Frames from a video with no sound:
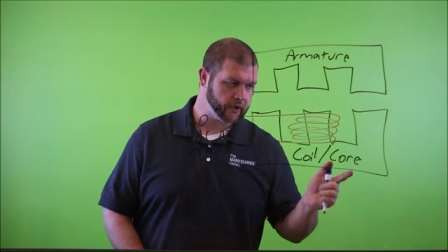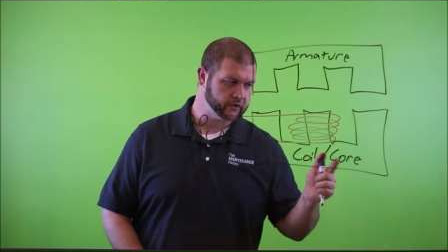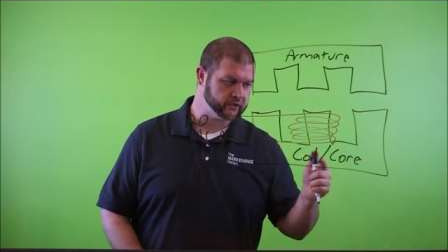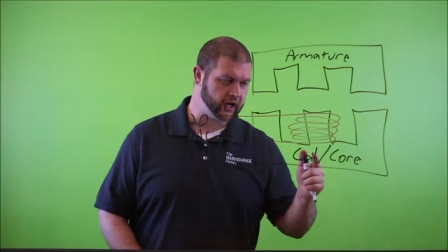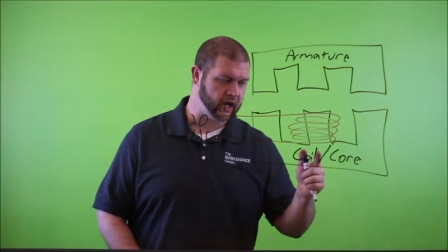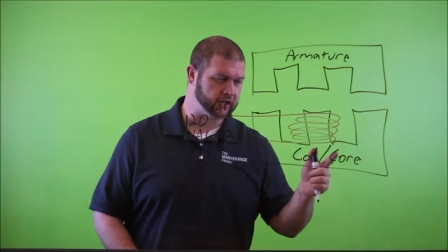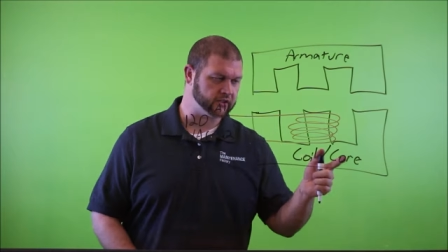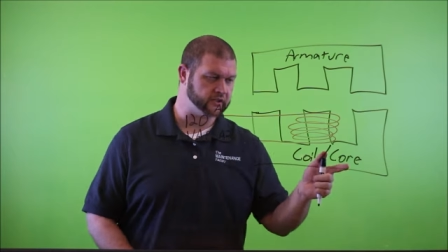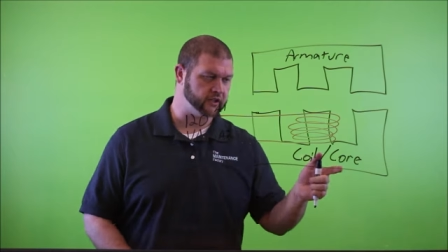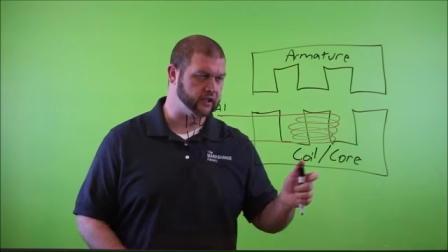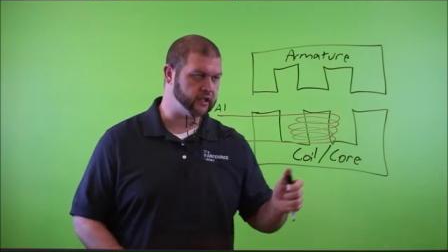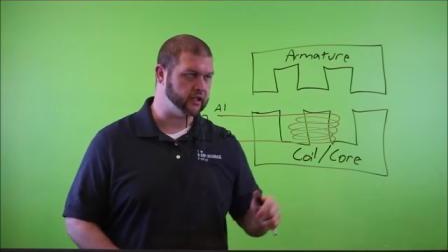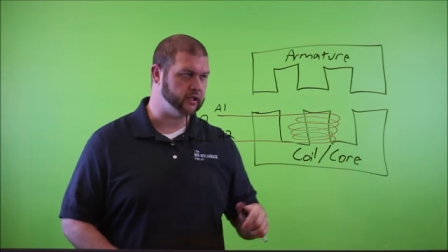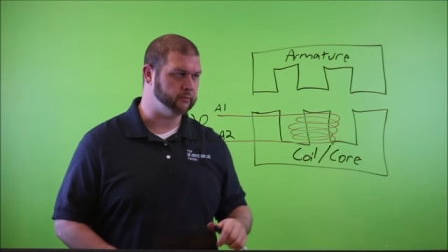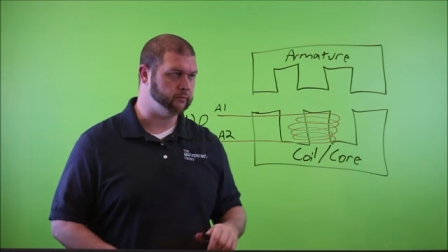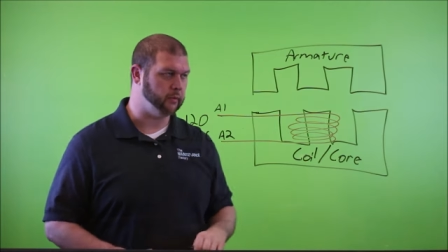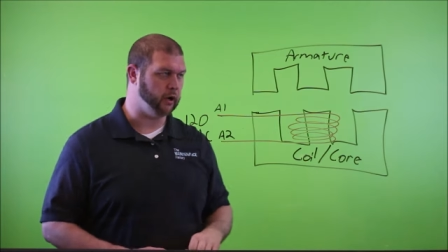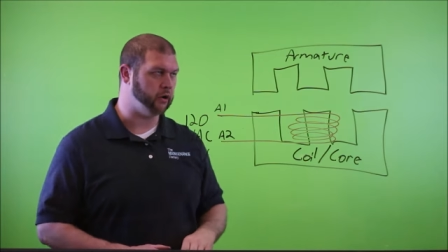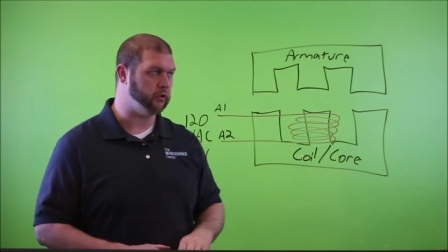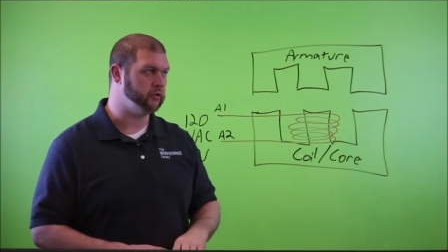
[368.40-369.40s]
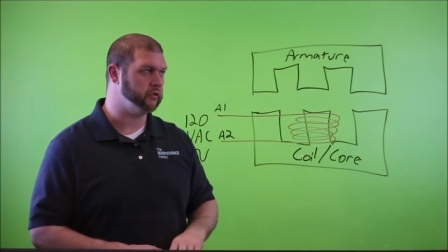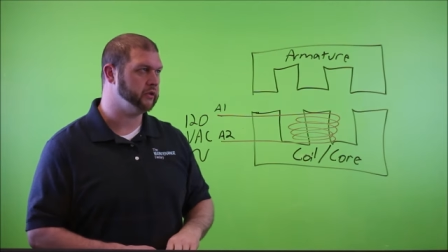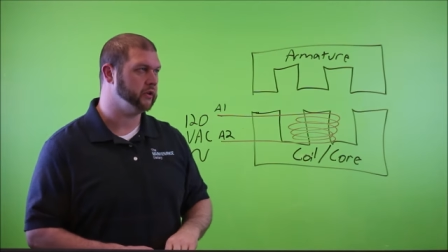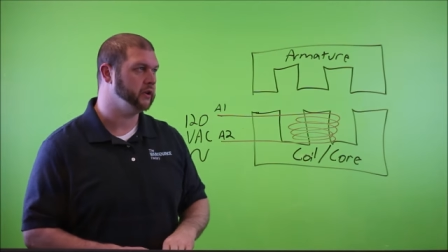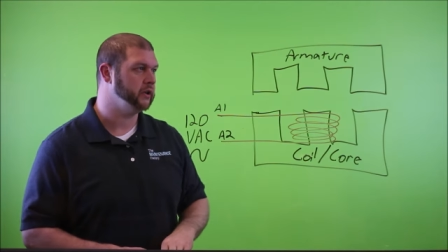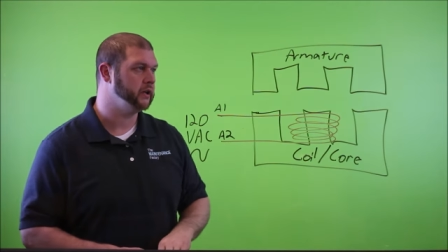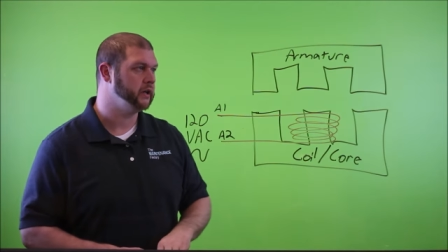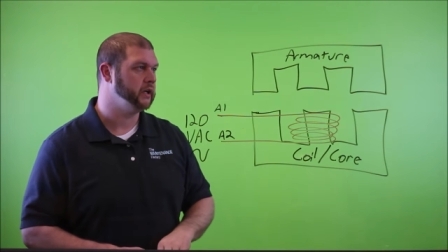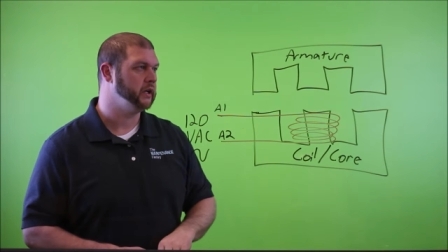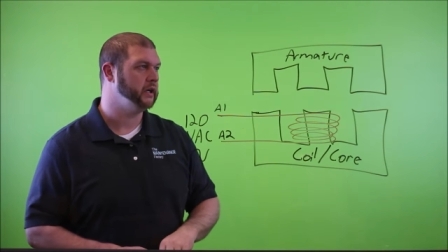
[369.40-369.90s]
It's actually both.
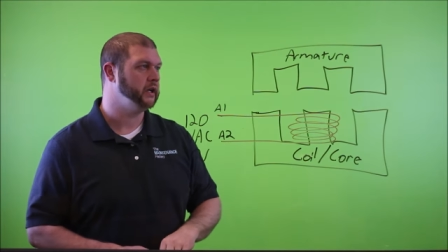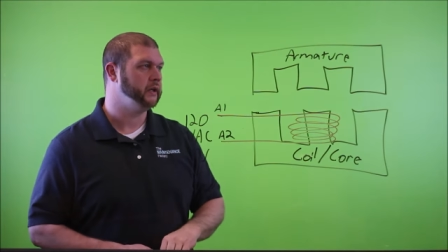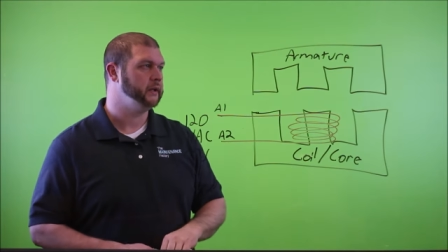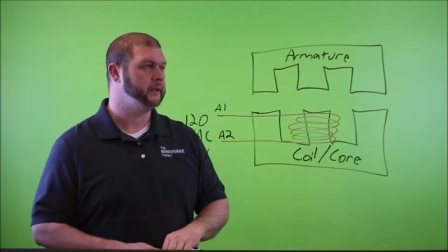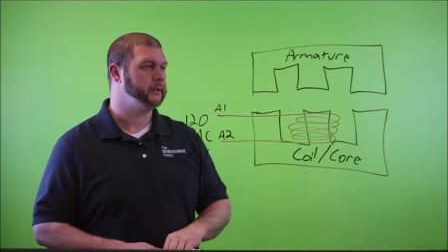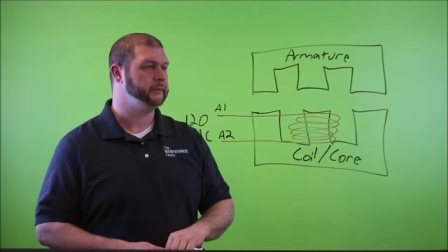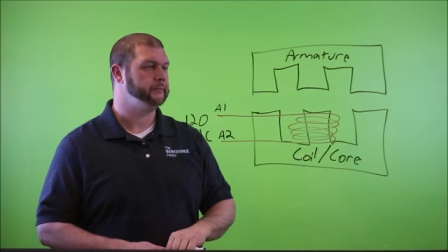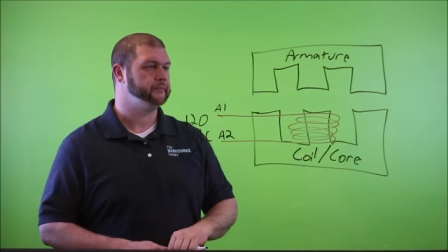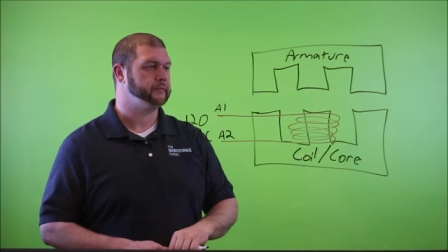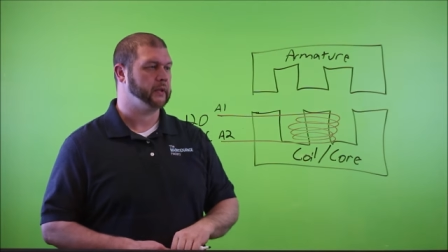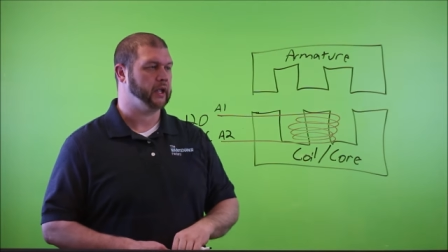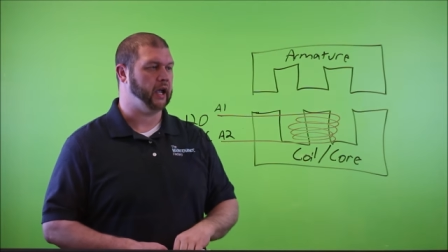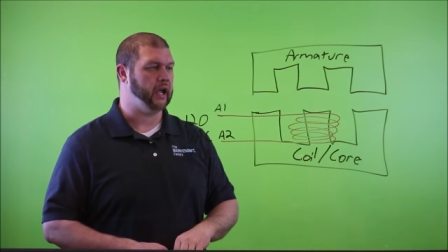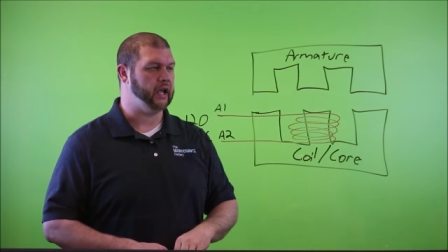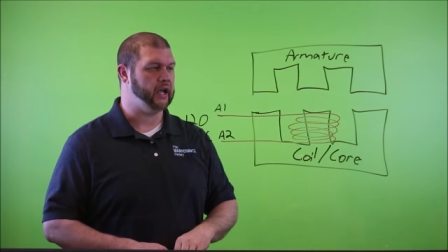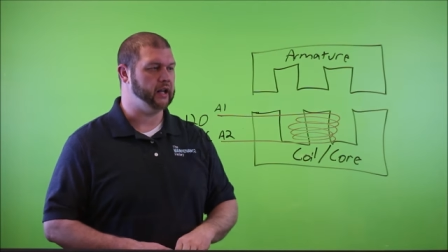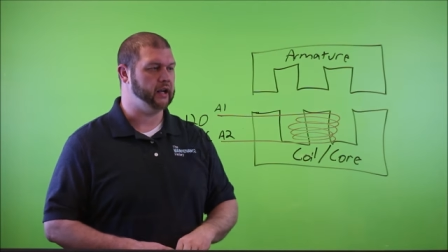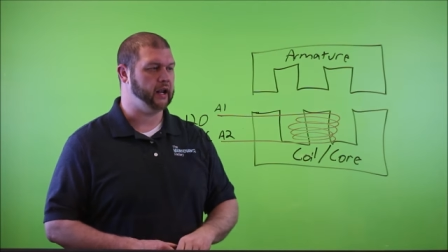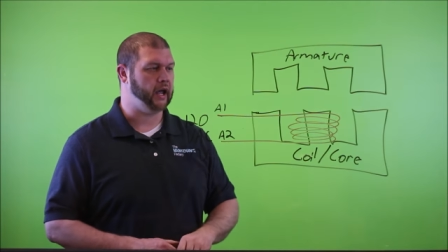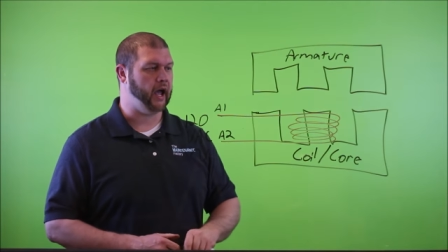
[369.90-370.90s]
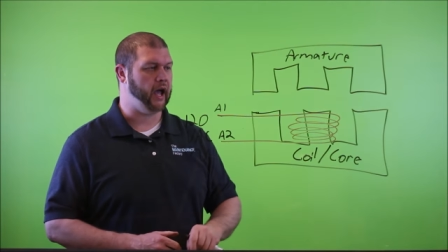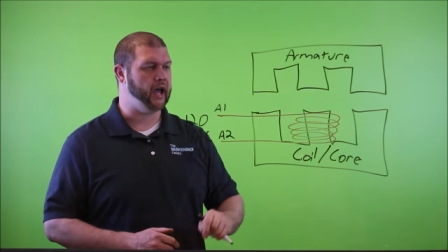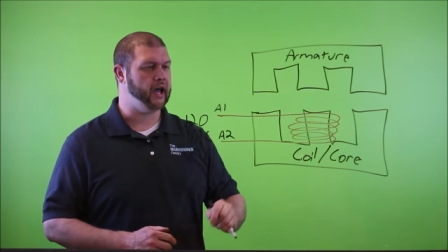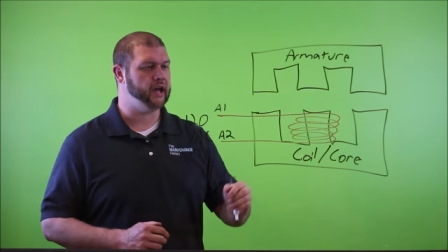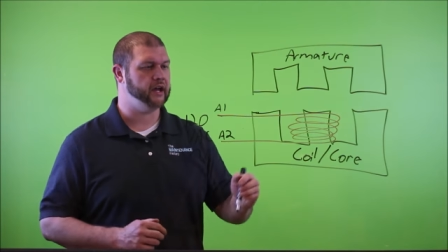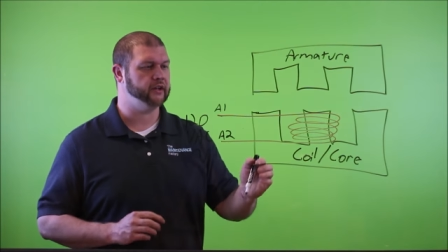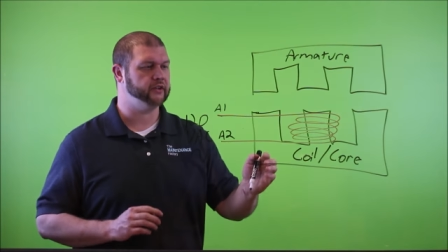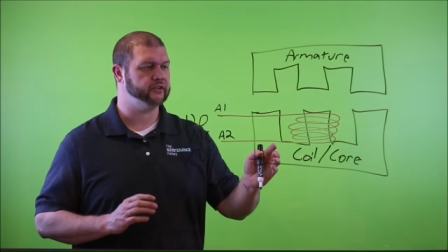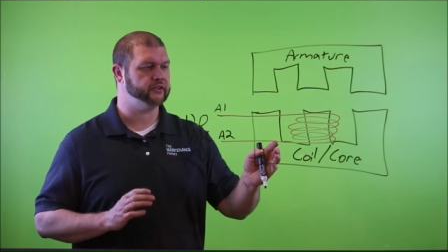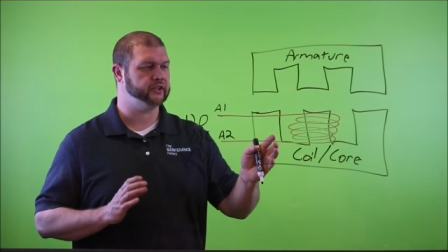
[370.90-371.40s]
And
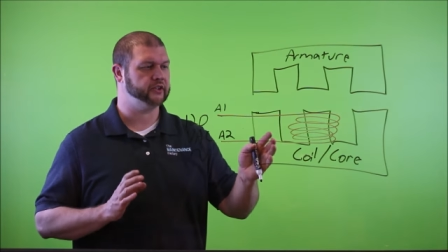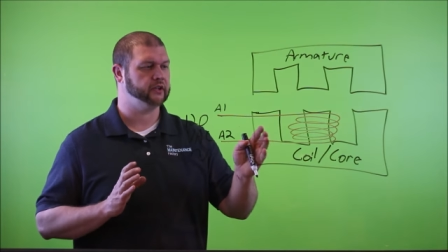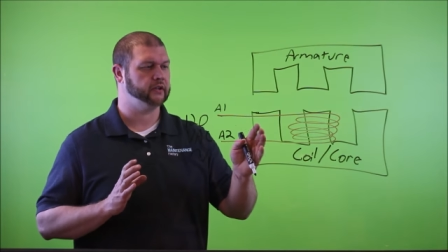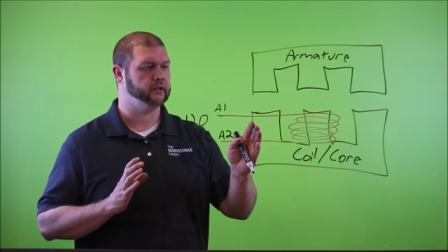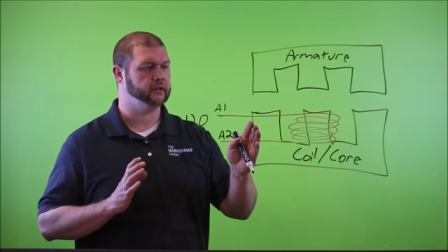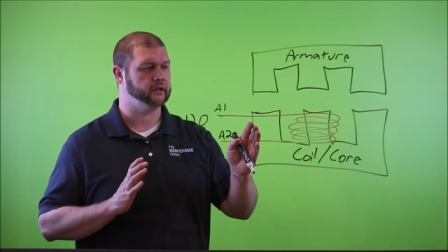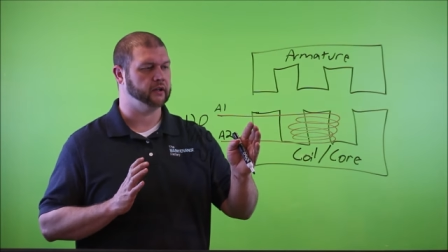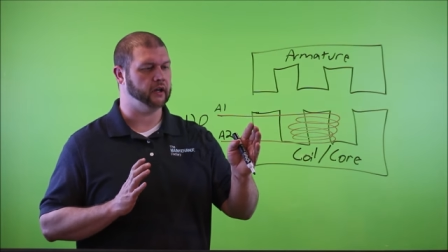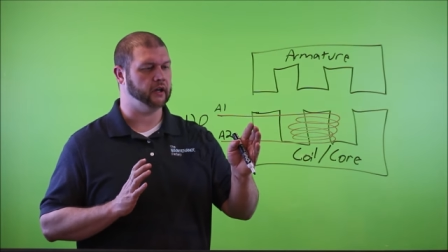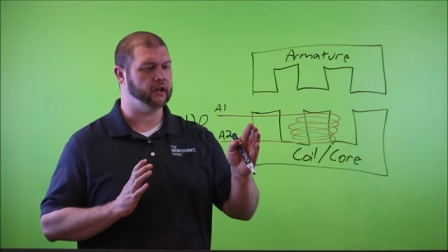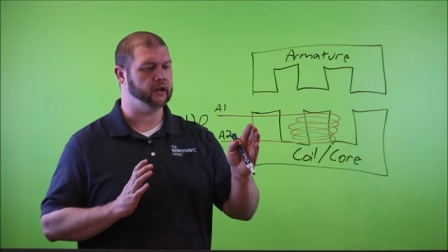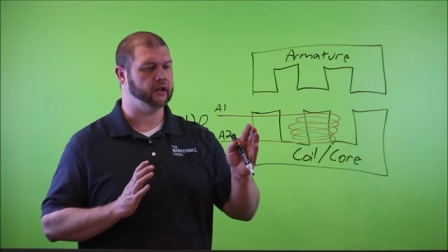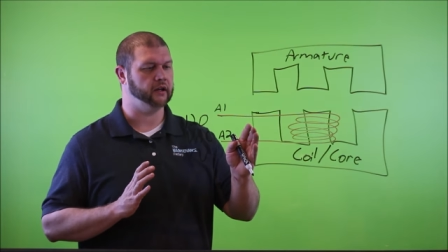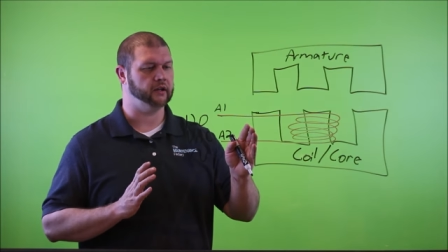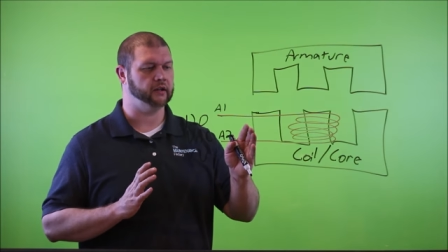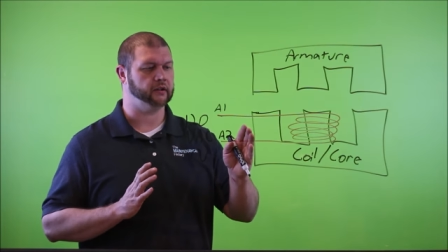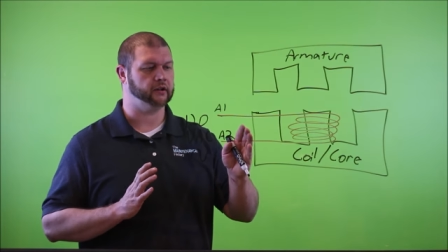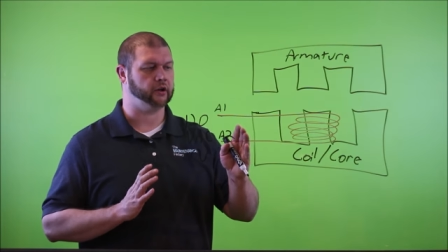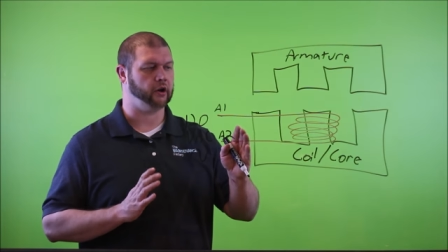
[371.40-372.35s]
as uh,